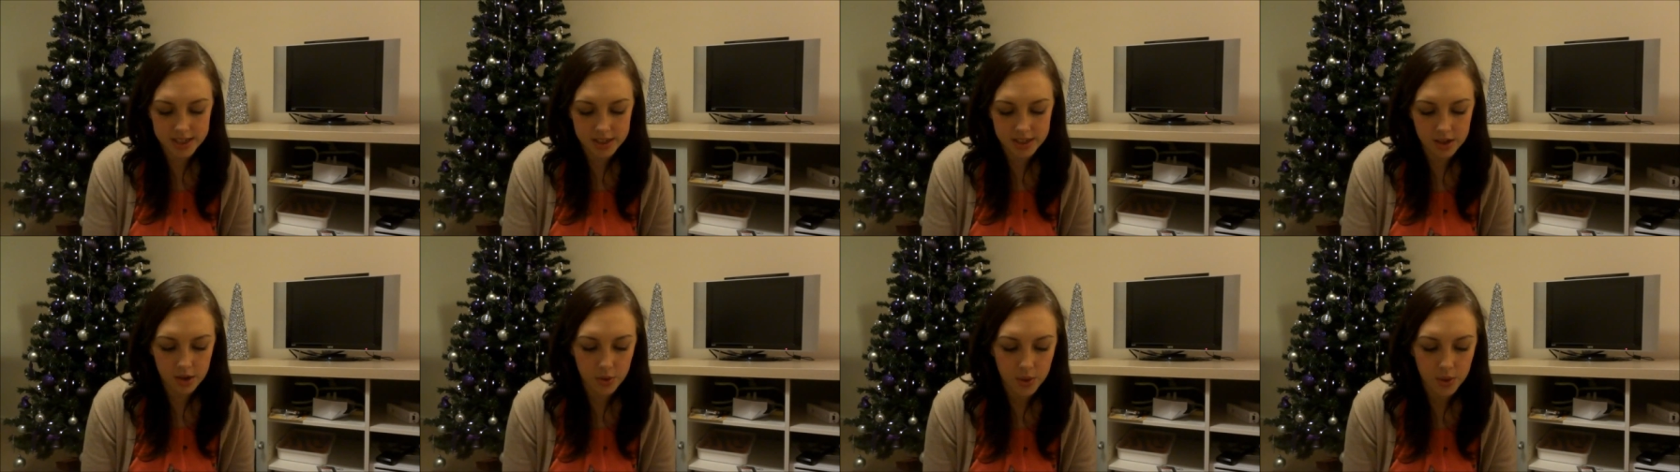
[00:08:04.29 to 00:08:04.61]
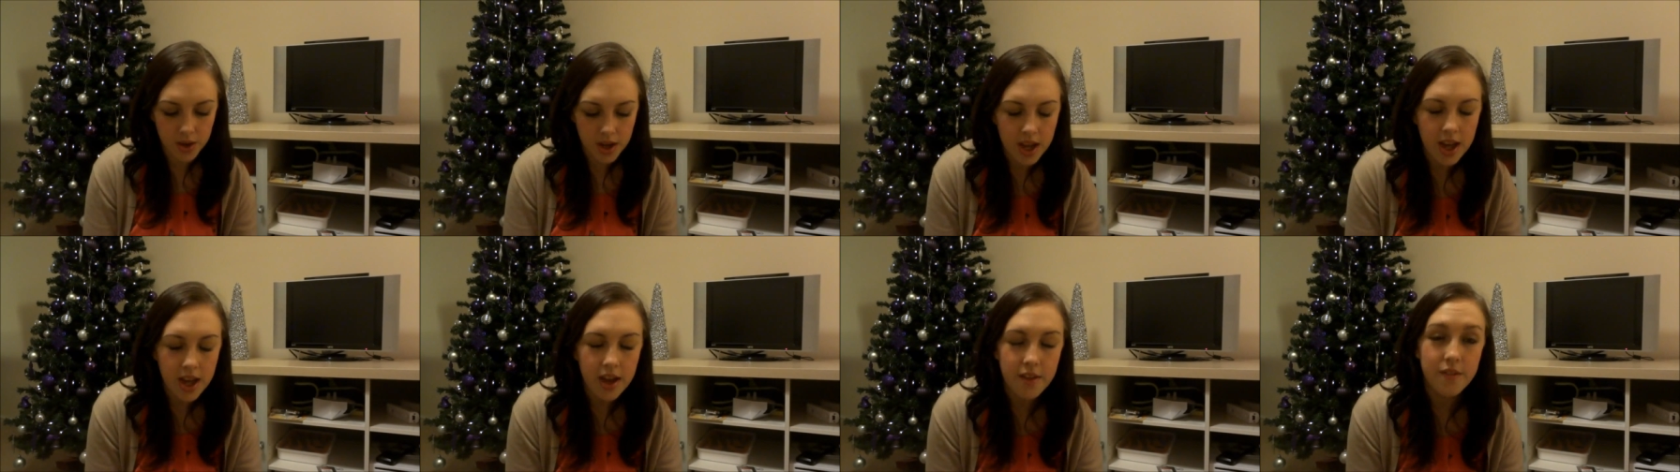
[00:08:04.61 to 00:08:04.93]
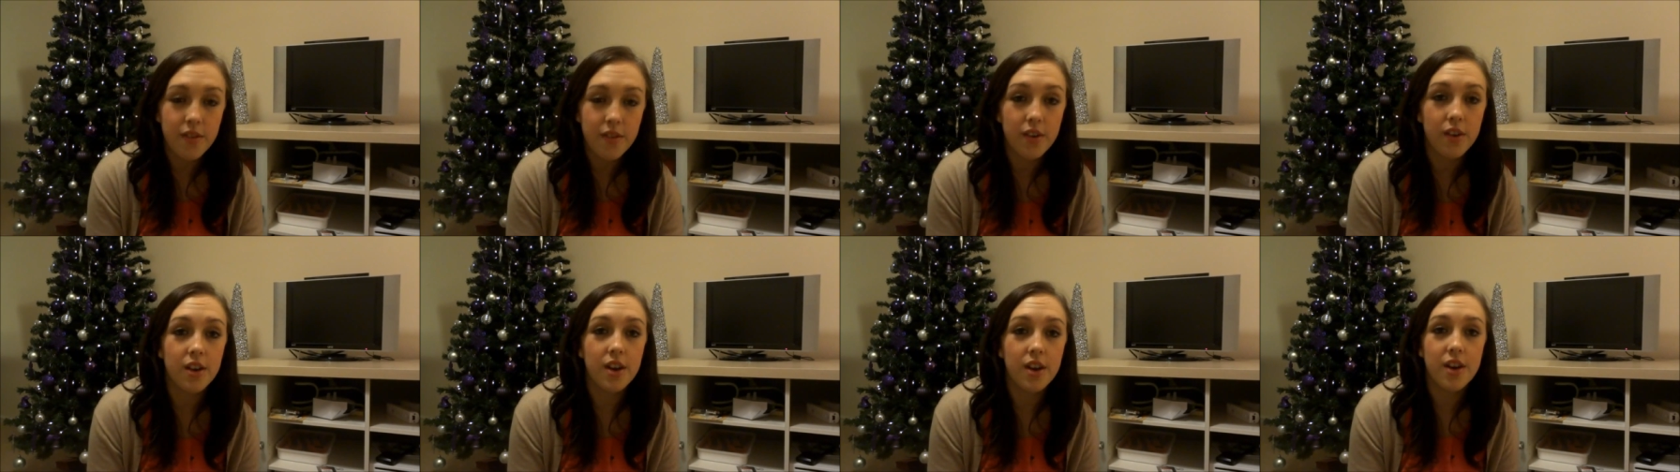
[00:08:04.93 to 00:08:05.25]
So,
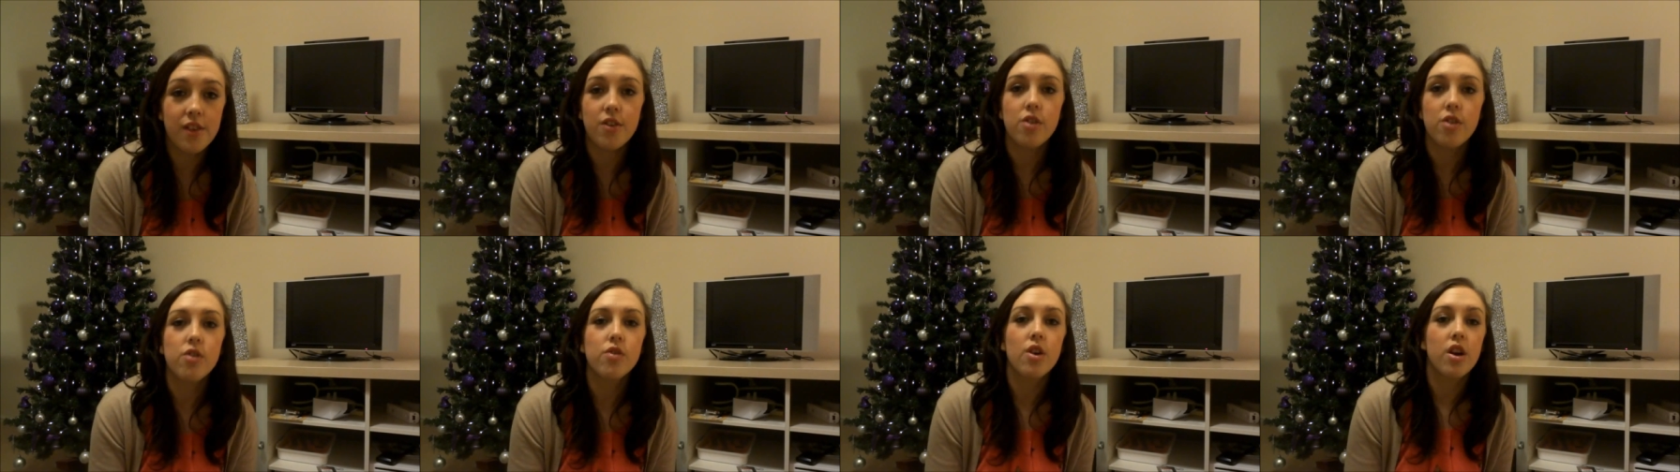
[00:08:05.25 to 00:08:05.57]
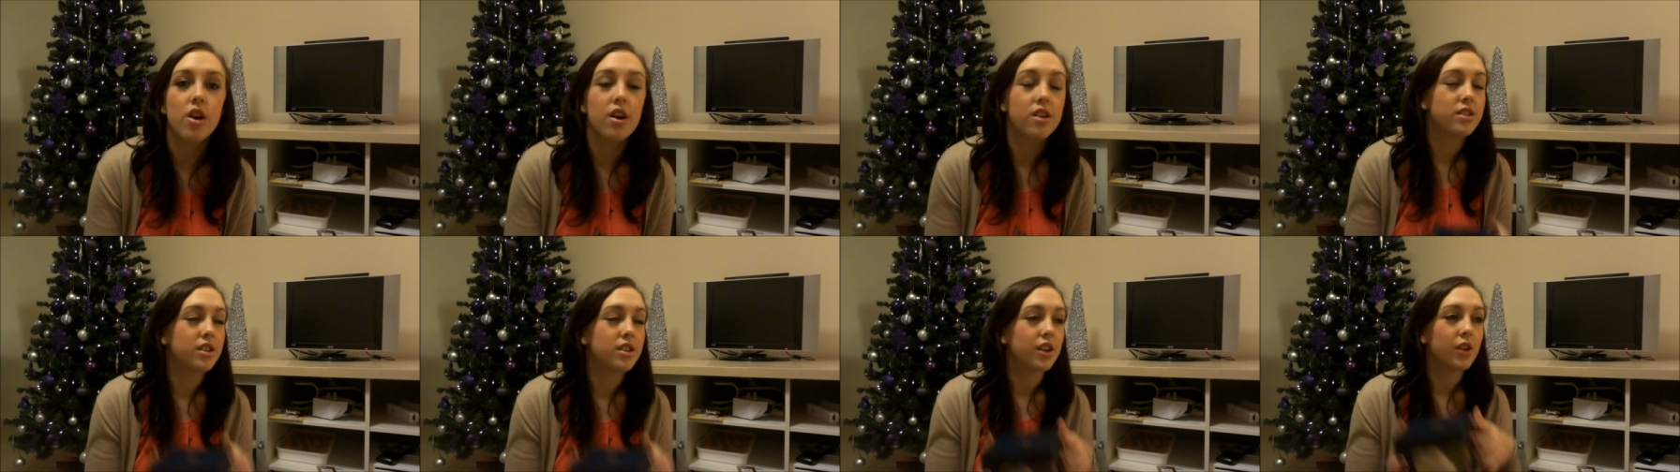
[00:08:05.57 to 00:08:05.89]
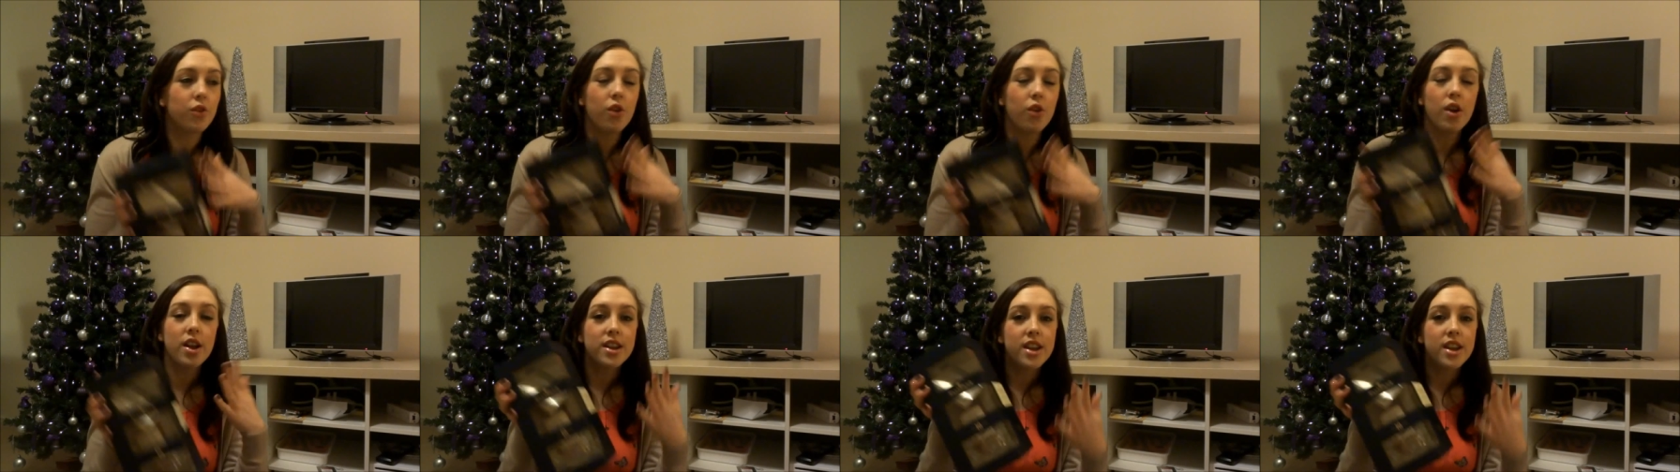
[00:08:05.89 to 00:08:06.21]
but if you've got a
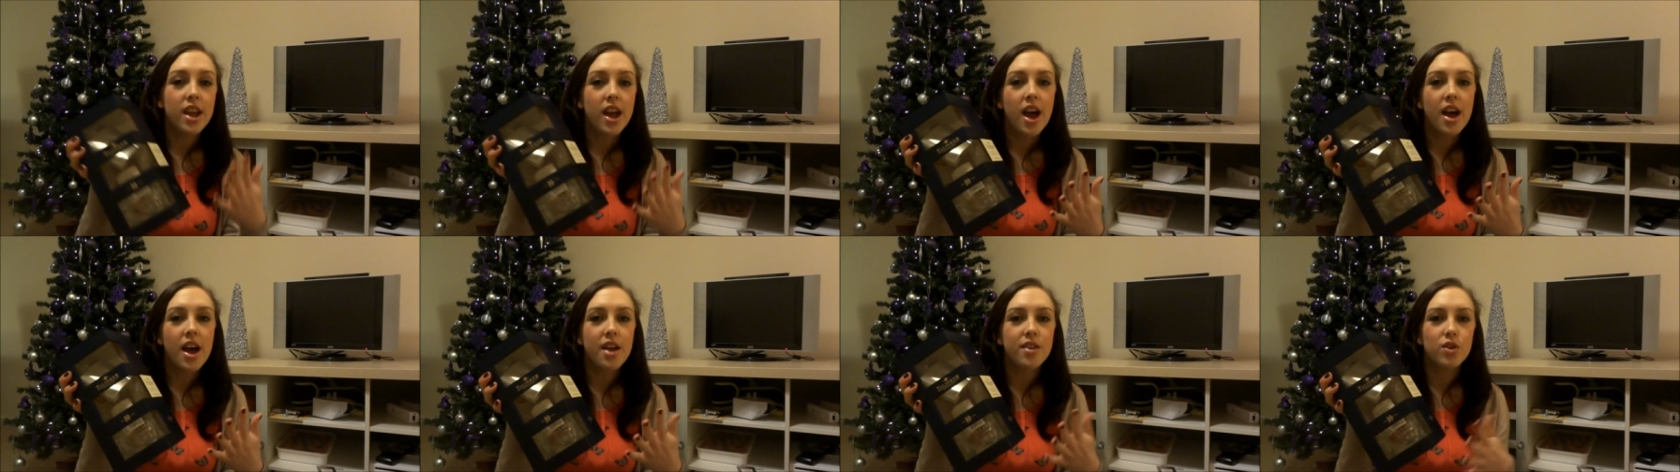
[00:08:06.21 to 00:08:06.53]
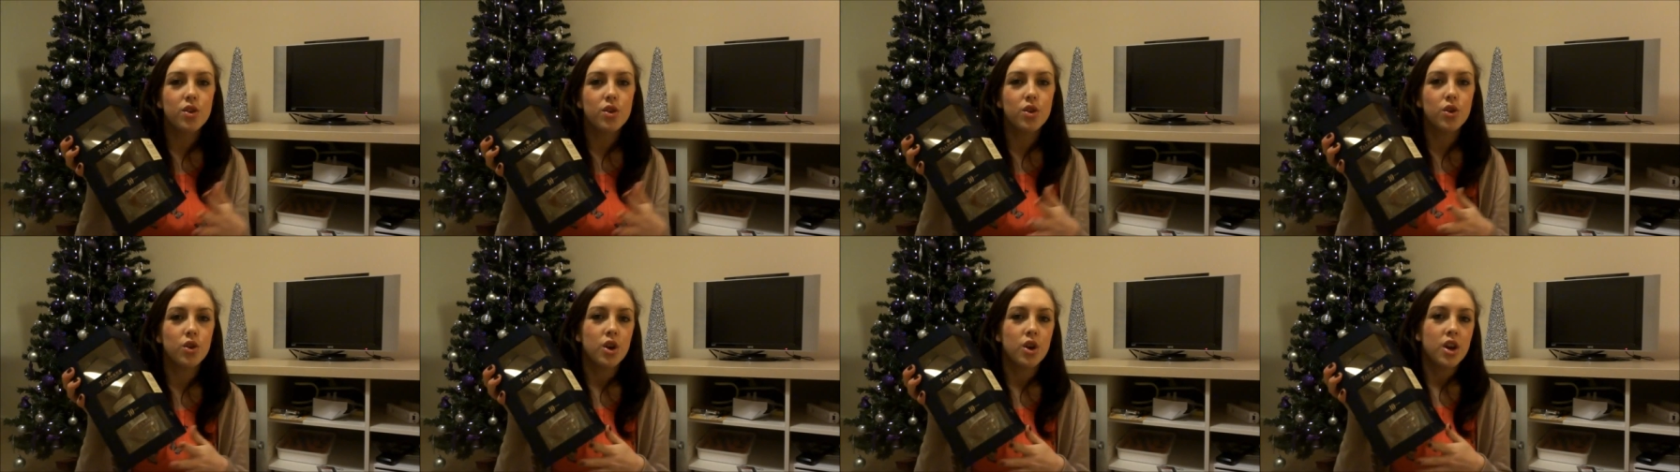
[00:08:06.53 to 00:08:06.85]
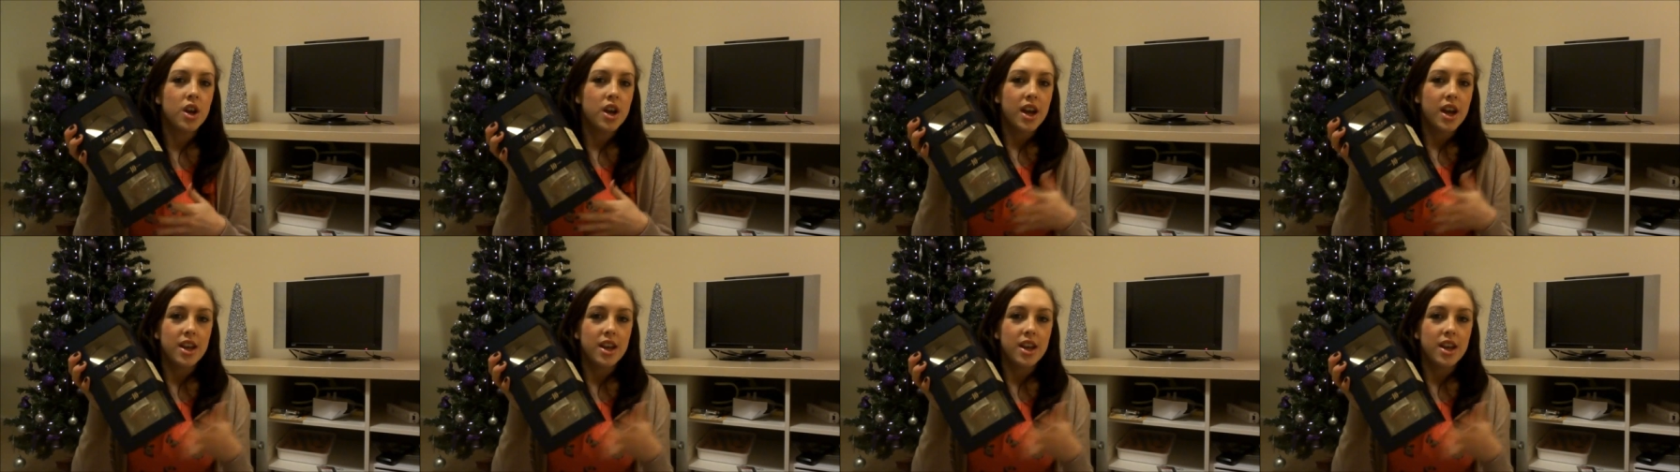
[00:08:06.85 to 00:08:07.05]
granddad or